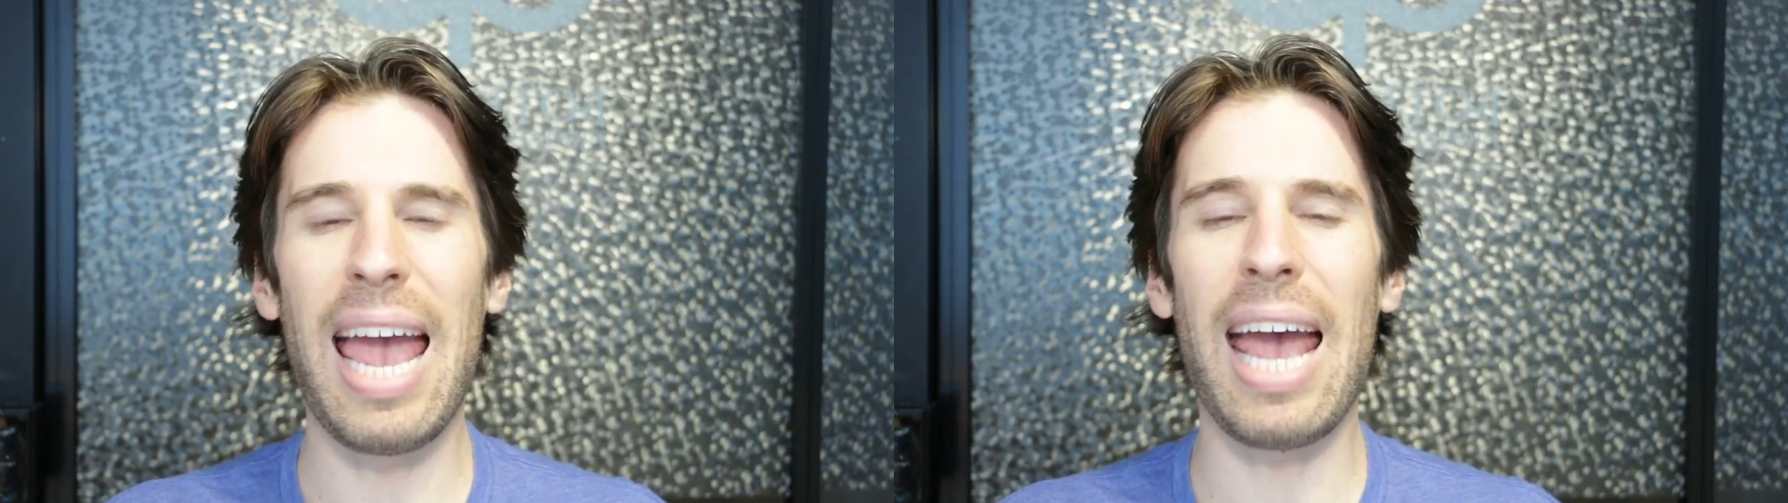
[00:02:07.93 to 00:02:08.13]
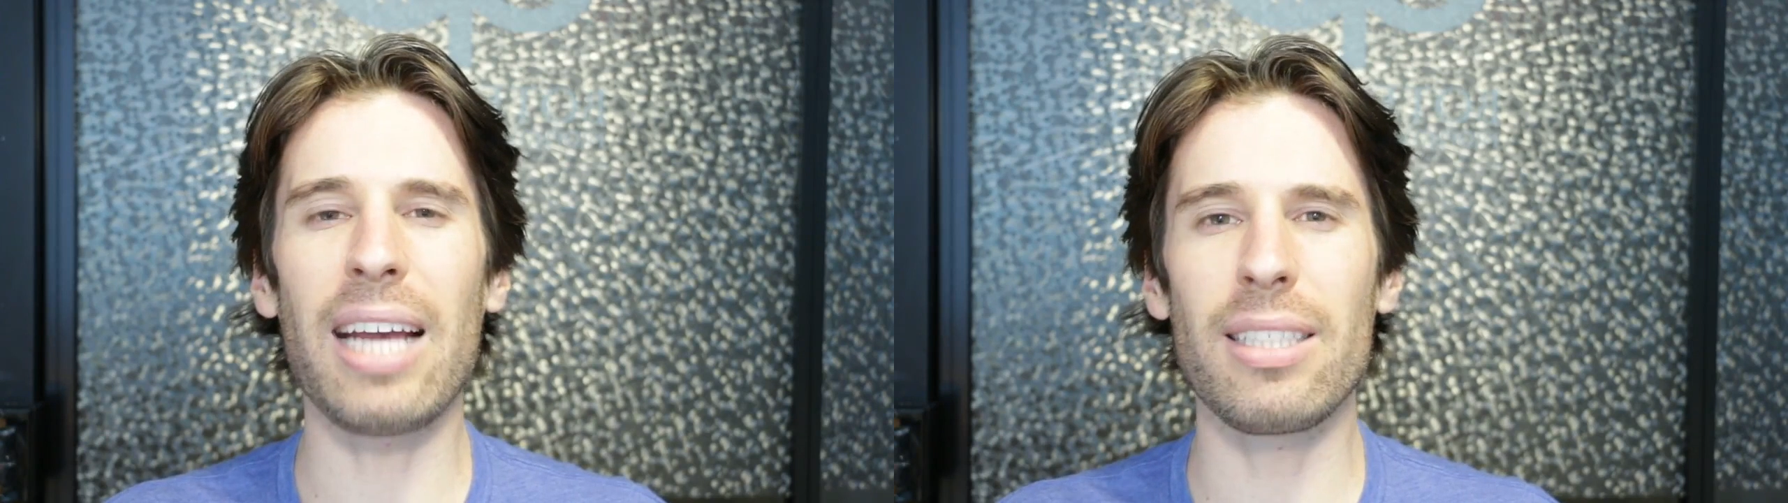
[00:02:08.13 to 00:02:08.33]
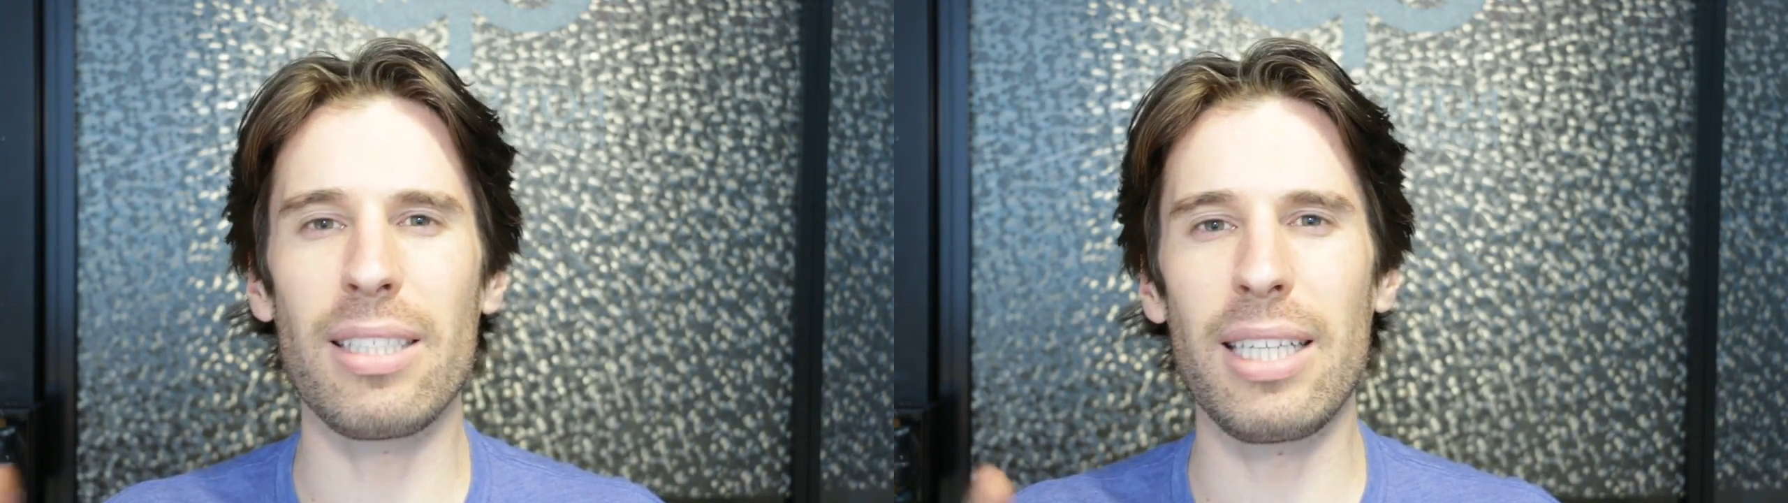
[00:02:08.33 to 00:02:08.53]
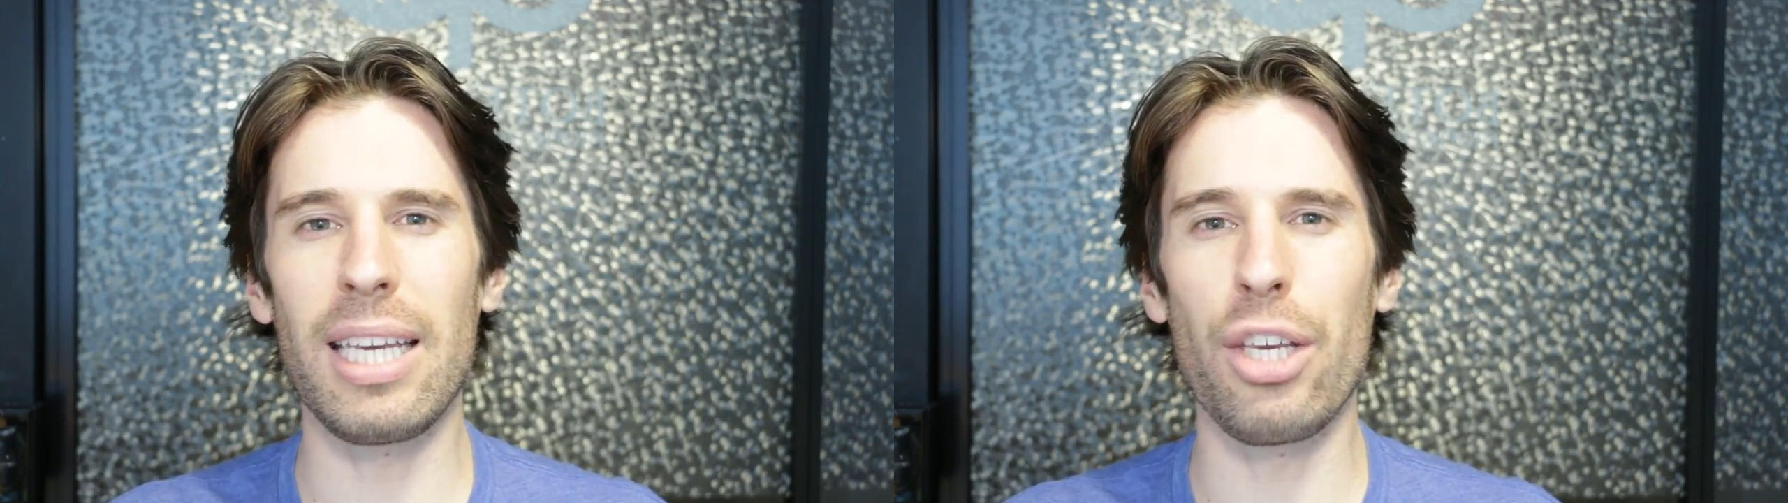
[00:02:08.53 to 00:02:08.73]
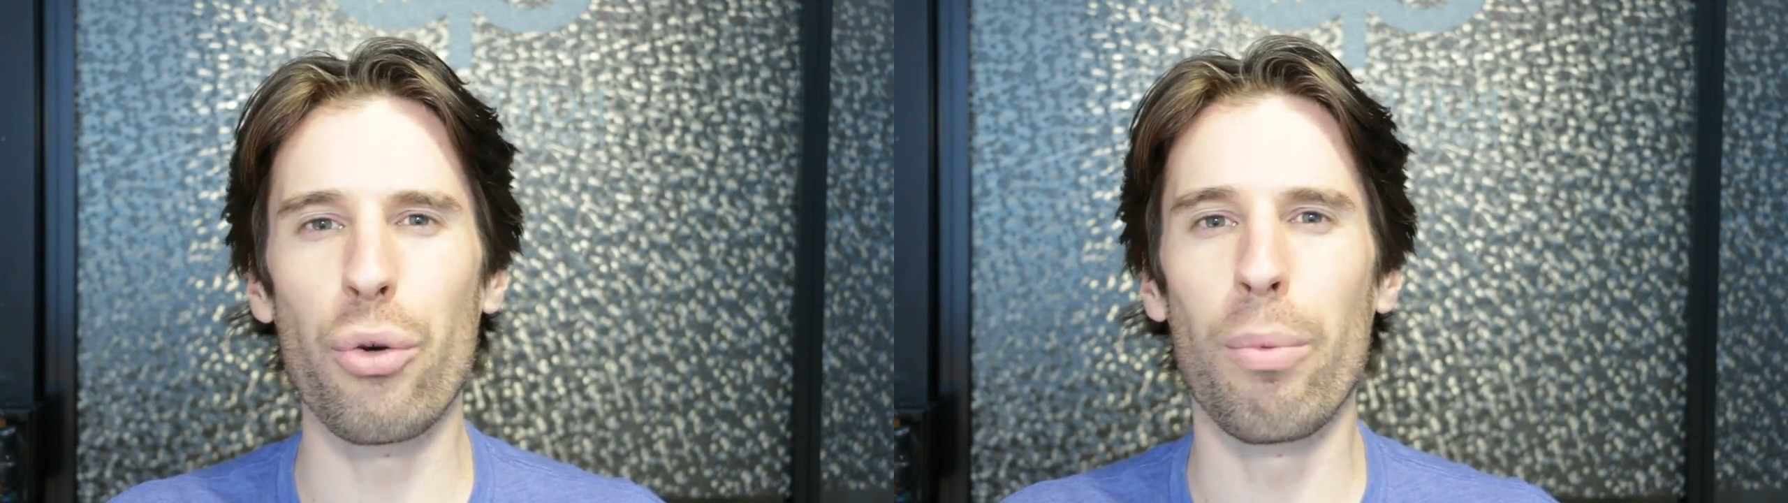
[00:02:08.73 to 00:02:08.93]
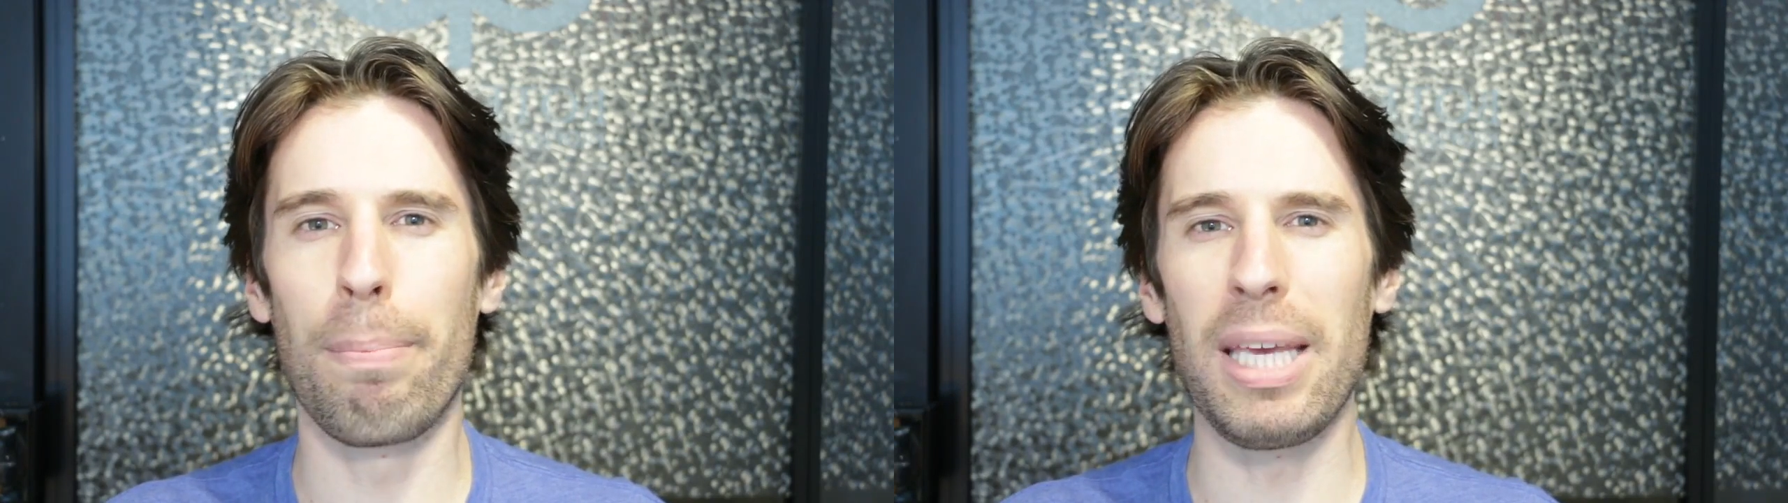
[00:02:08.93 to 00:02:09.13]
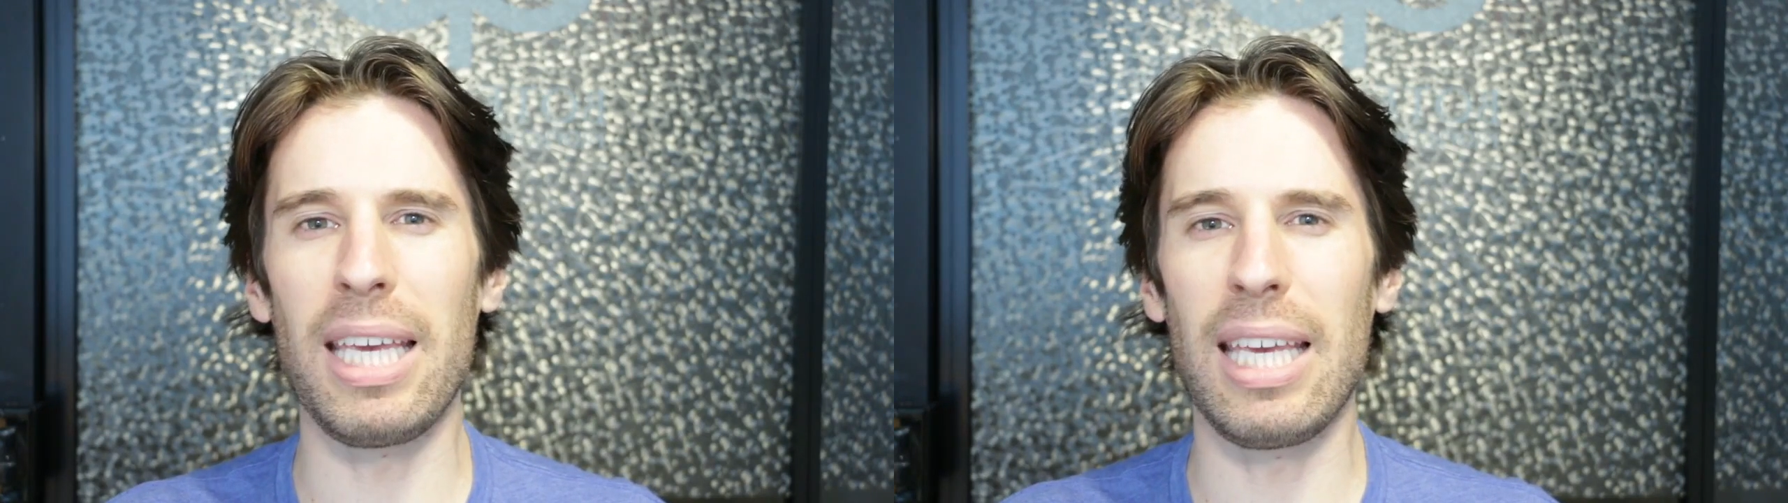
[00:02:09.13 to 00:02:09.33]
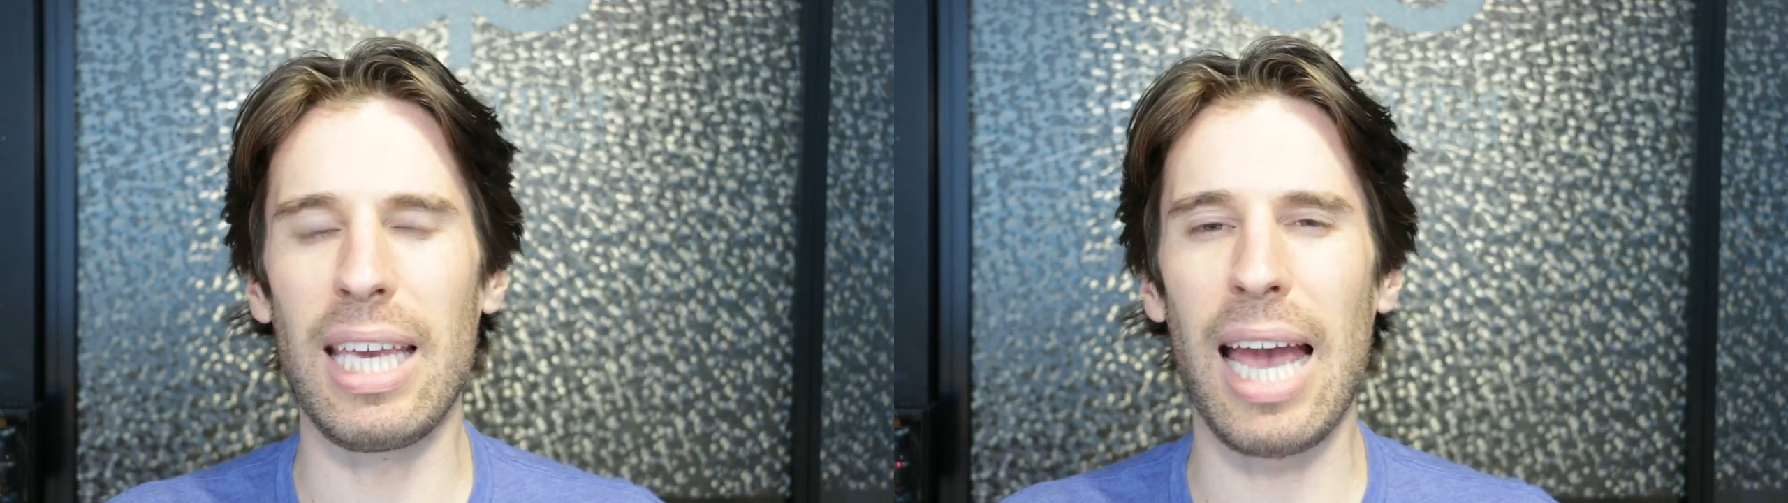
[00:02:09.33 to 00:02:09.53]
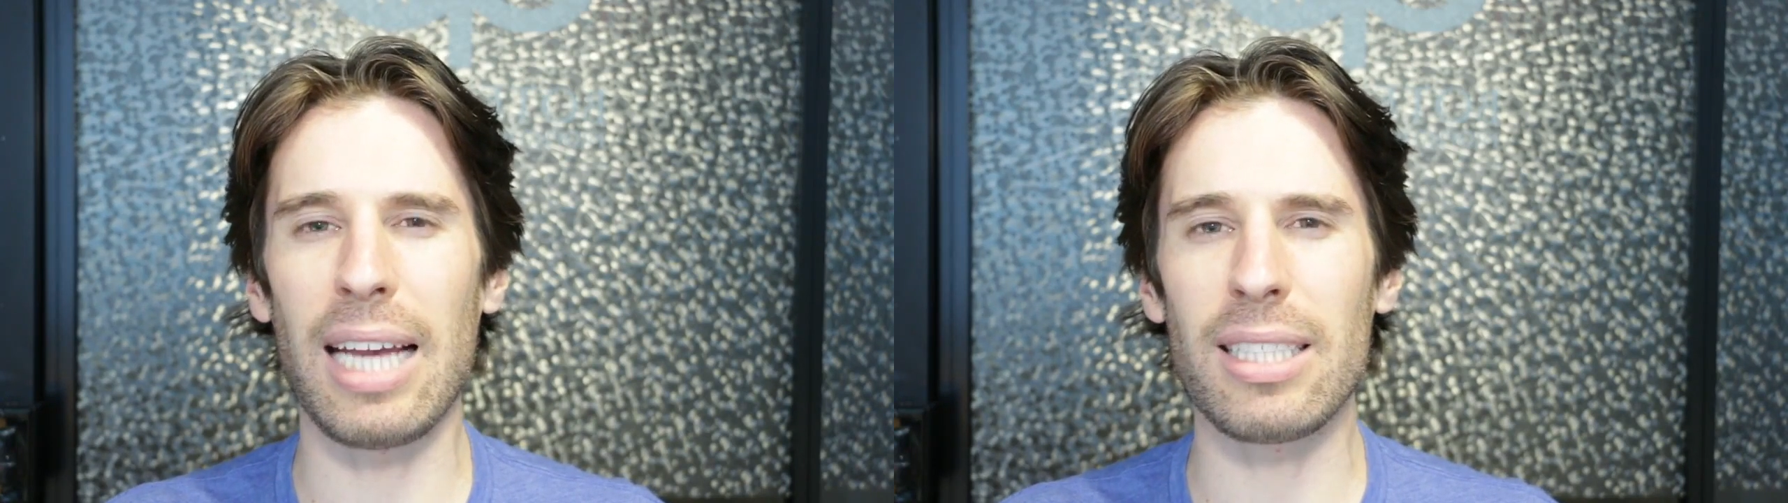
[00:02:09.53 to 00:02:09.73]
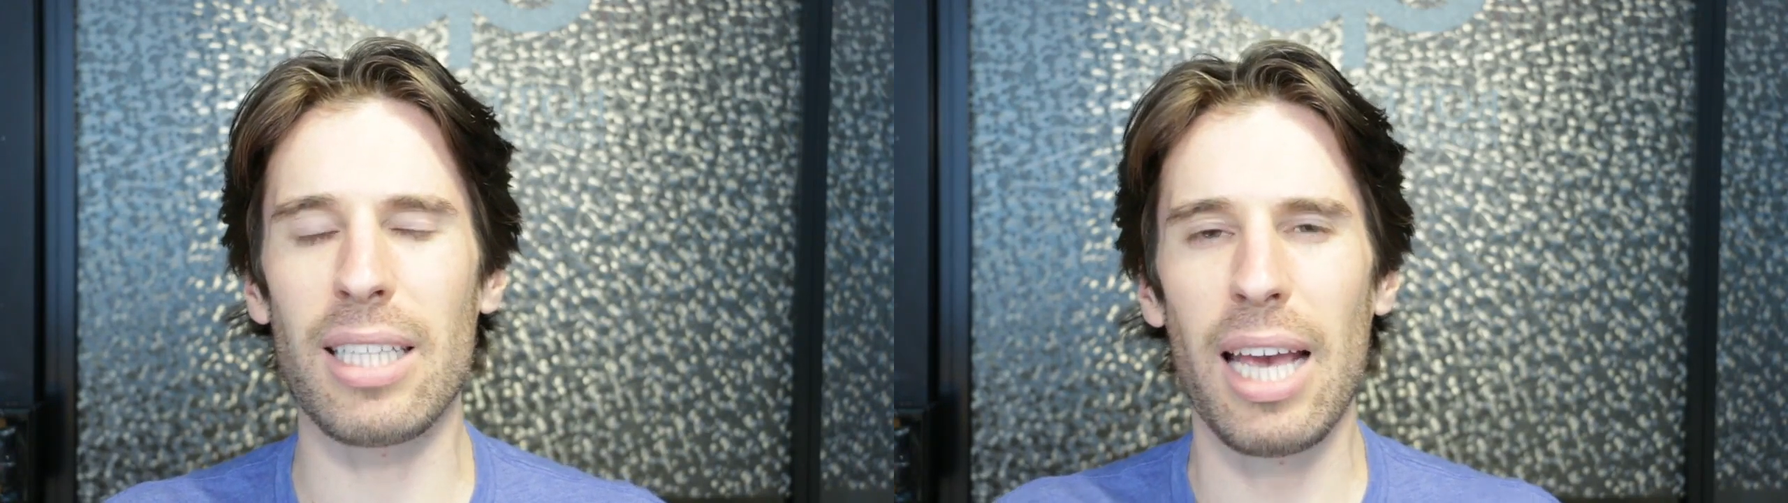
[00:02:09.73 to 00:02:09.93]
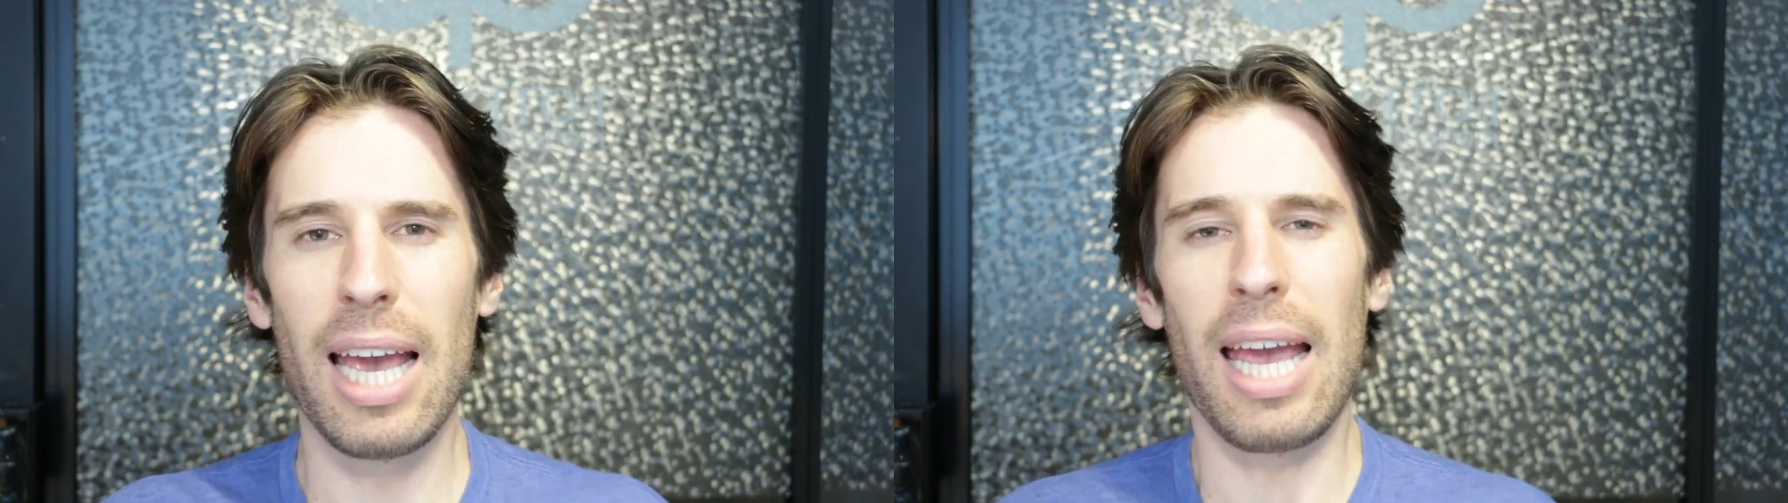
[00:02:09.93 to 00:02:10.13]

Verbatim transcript: X T U B E X,